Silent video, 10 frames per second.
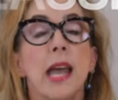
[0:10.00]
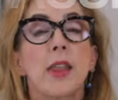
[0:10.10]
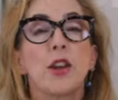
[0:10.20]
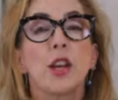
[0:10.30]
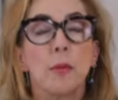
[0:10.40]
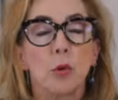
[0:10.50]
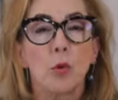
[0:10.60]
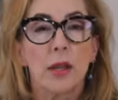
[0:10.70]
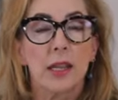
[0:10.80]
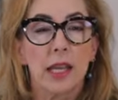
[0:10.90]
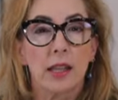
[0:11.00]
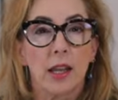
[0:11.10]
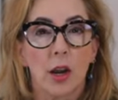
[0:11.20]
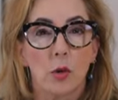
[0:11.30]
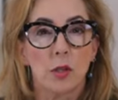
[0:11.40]
Now the number one thing
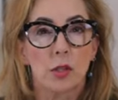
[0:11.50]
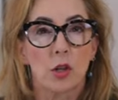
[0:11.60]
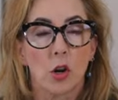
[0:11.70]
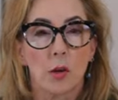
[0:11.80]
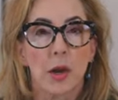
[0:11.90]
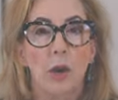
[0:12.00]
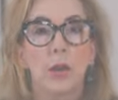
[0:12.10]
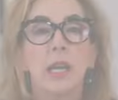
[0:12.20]
that I always talk about